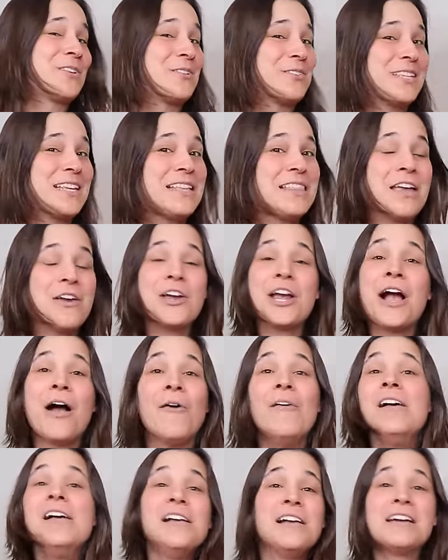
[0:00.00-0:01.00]
so see, there you
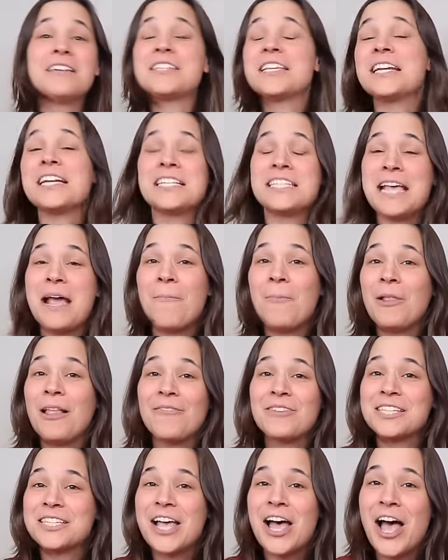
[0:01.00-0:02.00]
go. Here's an example
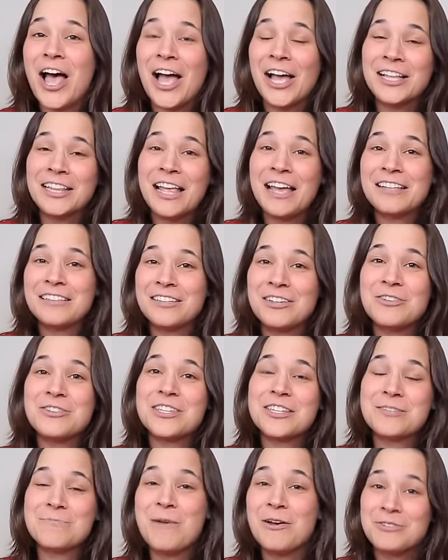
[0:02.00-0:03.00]
of a song that
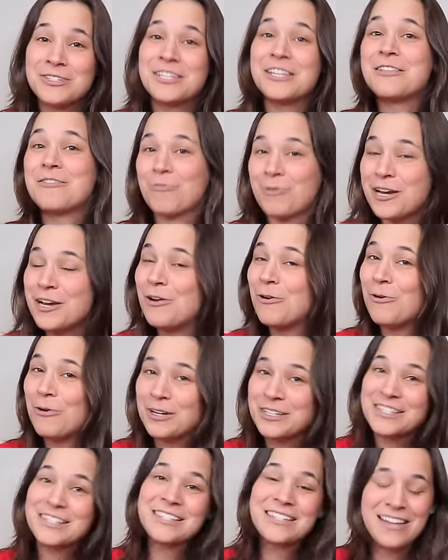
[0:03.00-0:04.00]
uses mostly three
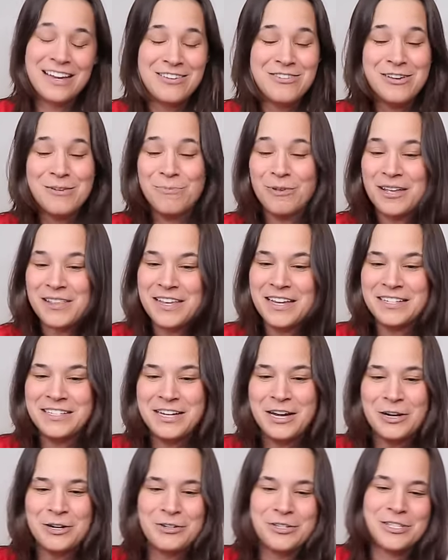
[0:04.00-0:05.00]
chords, and you can play the
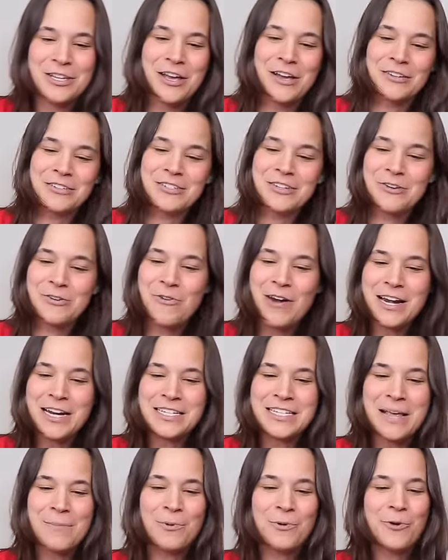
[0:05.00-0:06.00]
entire song. So great
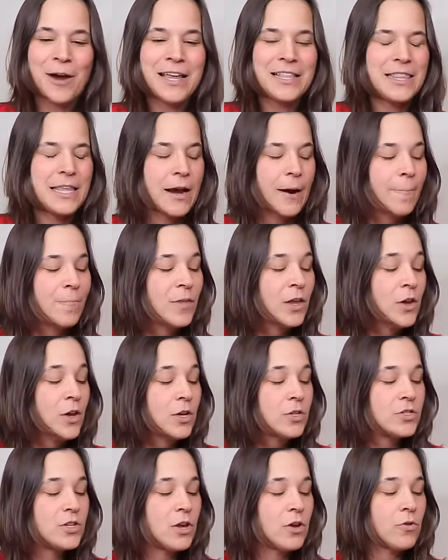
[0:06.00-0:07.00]
example right there.
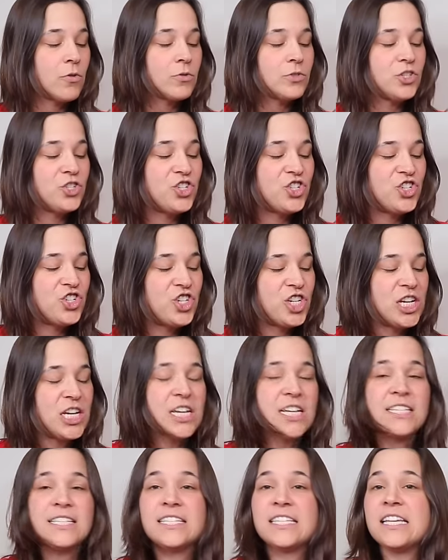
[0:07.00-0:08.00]
So
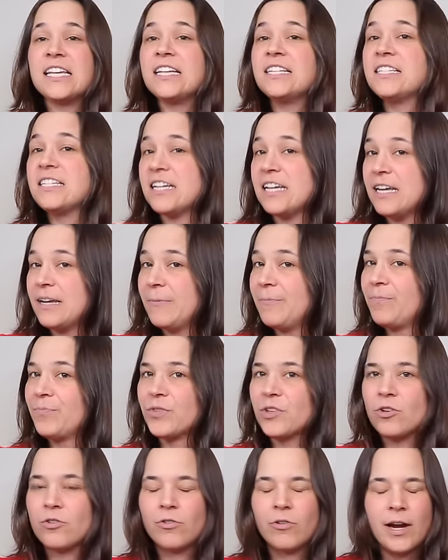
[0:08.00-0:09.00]
G, C,
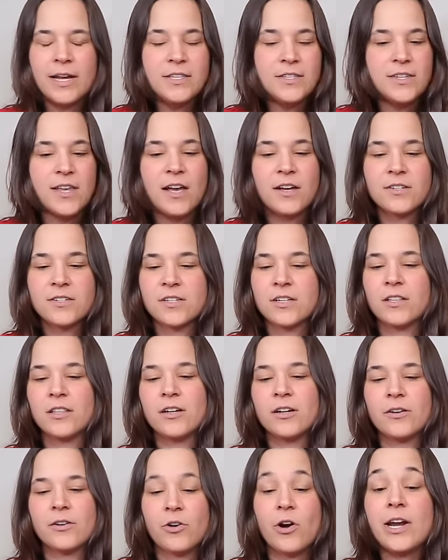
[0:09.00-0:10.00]
D, great songs to
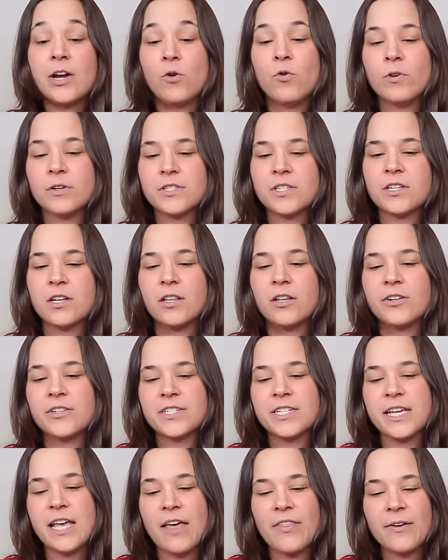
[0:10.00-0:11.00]
learn, great chords to
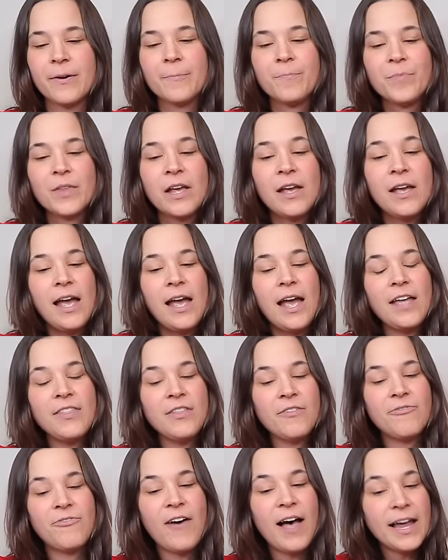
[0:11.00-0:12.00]
learn together.
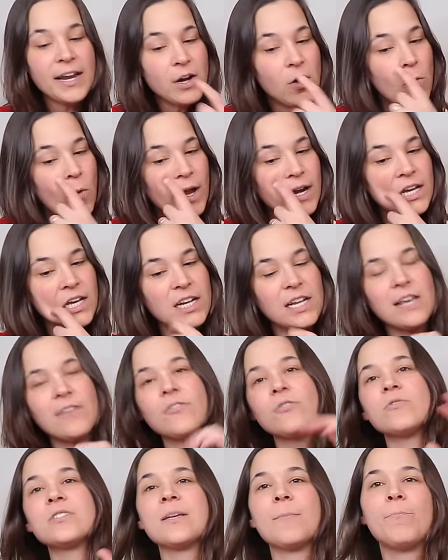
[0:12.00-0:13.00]
And the final one I'm gonna
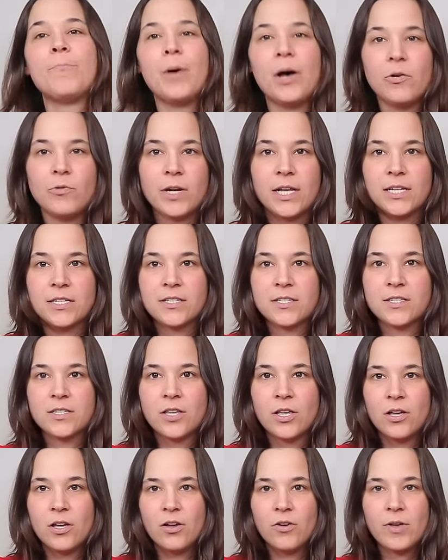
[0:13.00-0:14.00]
give you is a
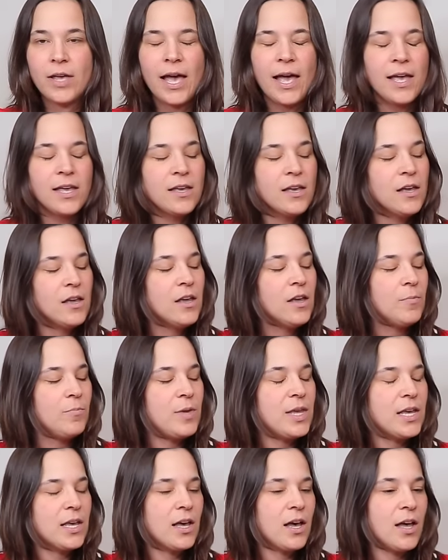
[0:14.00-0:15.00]
bonus, okay?
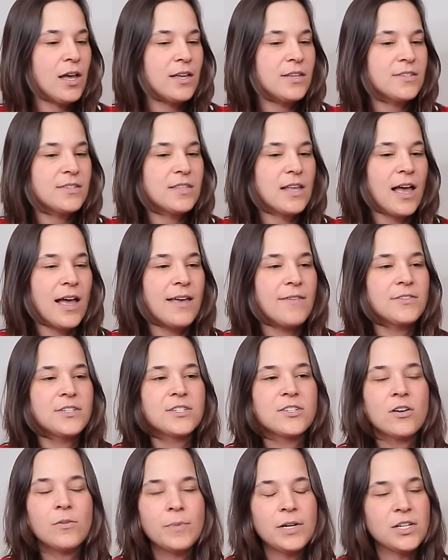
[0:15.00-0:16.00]
Because I have
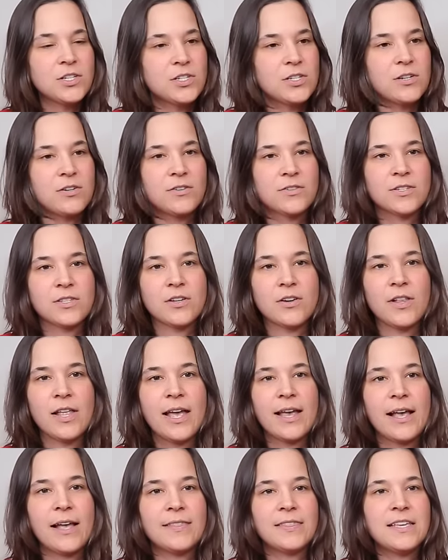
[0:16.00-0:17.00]
so many students, they're
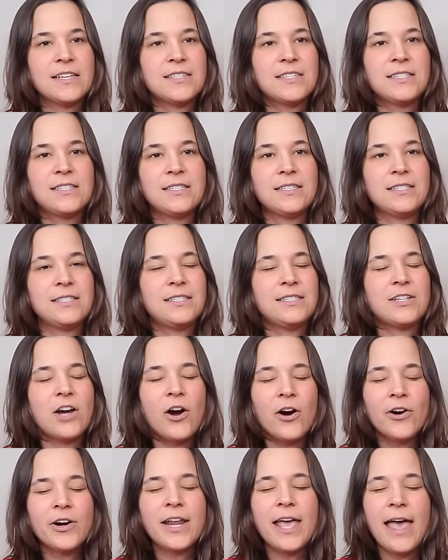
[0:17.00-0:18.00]
like, this
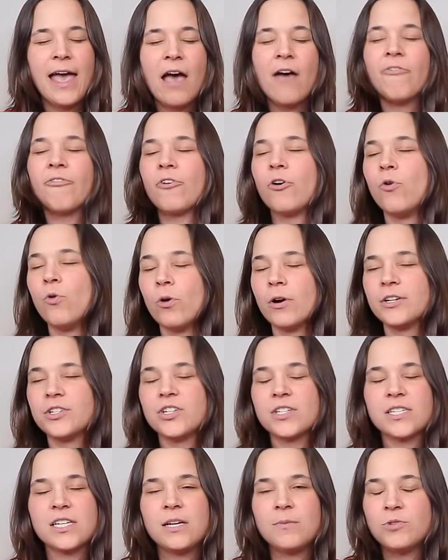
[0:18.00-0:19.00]
darn F chord
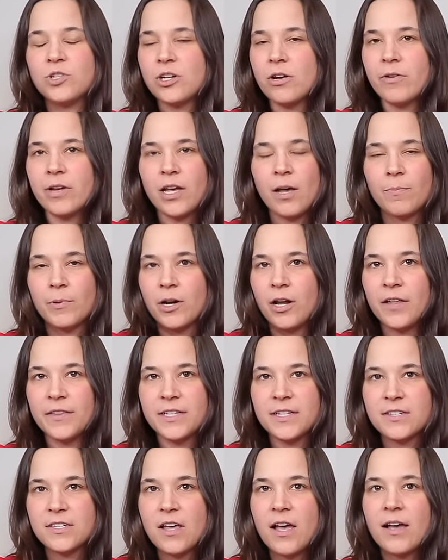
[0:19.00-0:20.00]
just keeps showing up in all
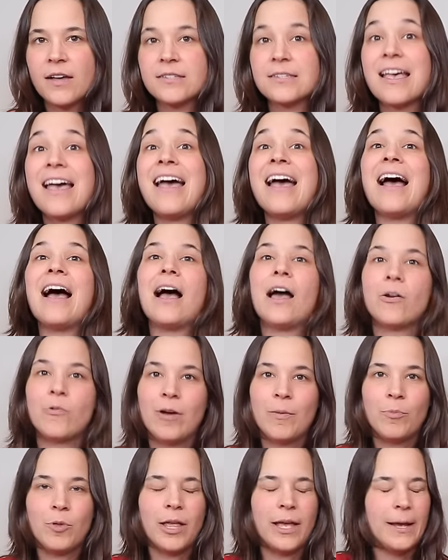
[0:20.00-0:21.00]
these songs. How do
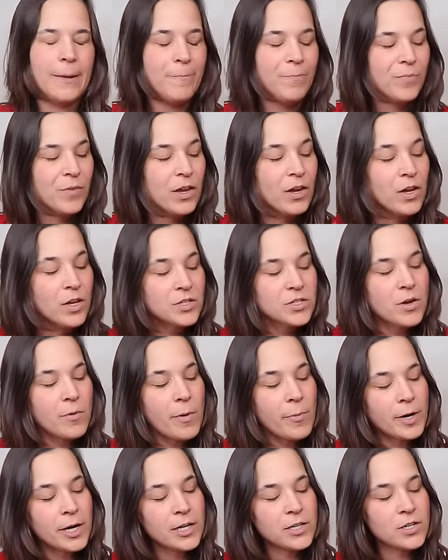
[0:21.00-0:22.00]
I play it? So
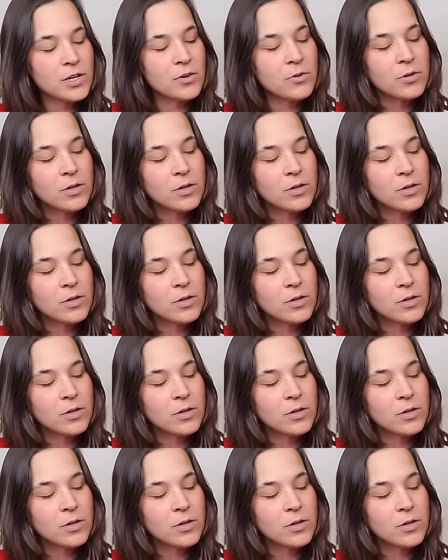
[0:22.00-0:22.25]
what we're gonna